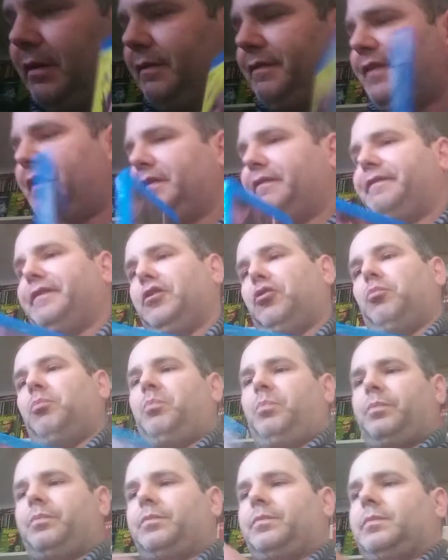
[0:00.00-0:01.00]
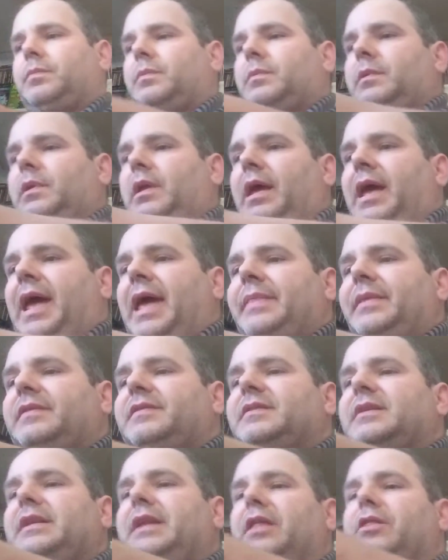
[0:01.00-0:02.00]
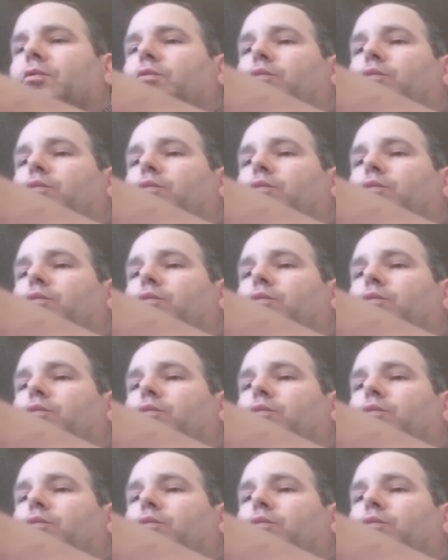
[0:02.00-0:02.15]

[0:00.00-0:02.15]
Fun film. And this is another